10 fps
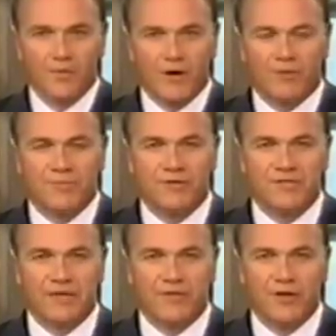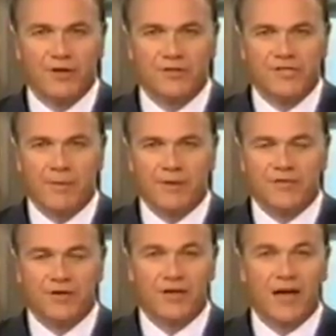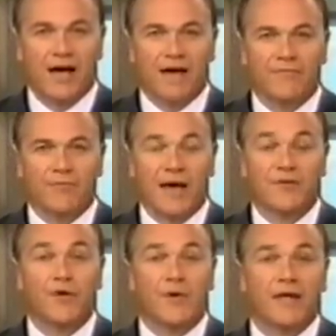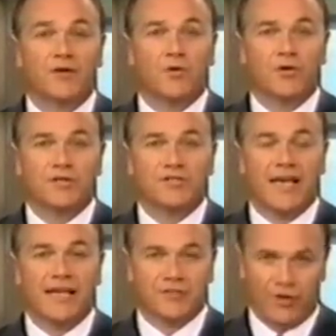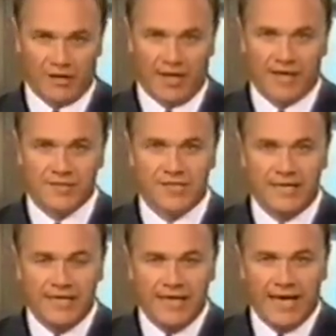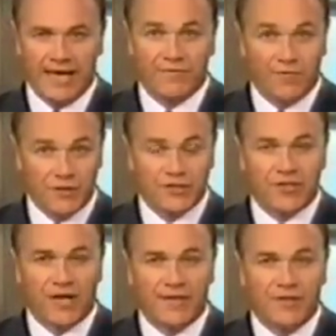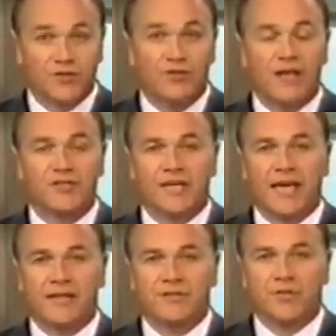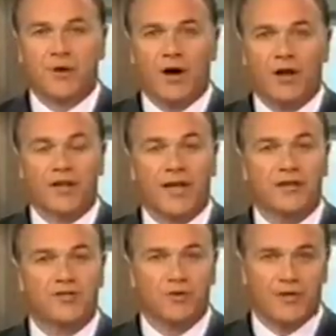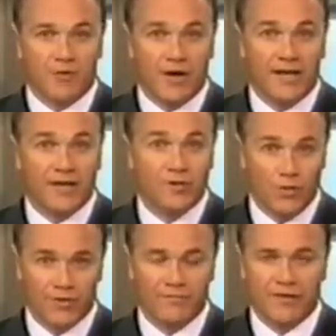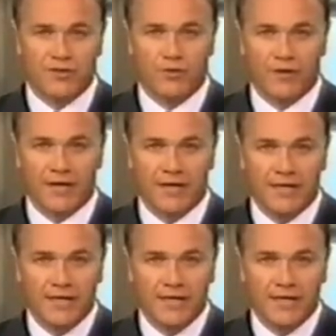Welcome to 7 News, coming to you live from our new headquarters at Docklands. And first tonight, the tragic end to a holiday joyride in northern Victoria.